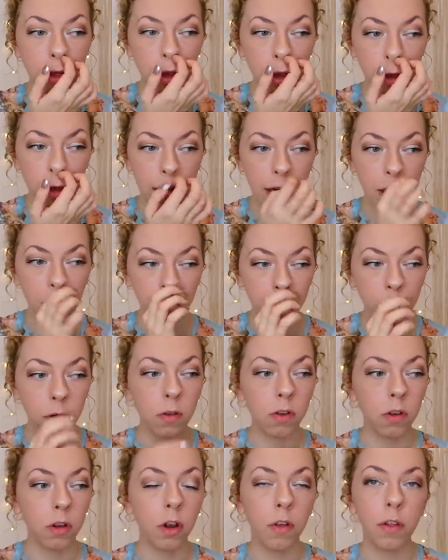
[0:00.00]
Just share your
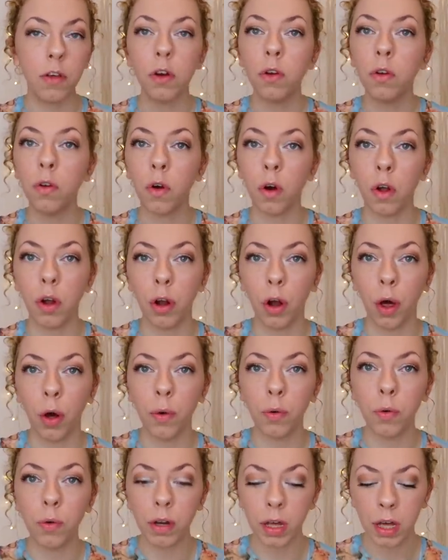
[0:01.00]
views and know that you're not
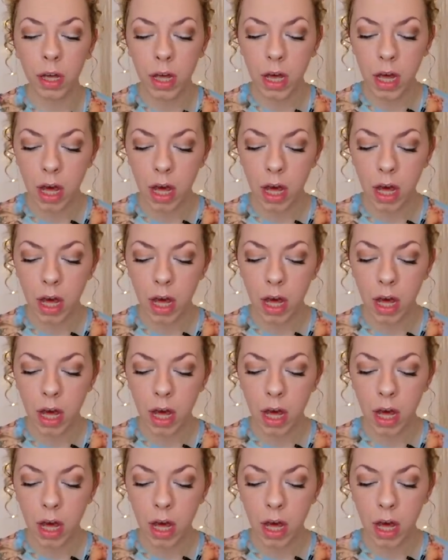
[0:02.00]
alone.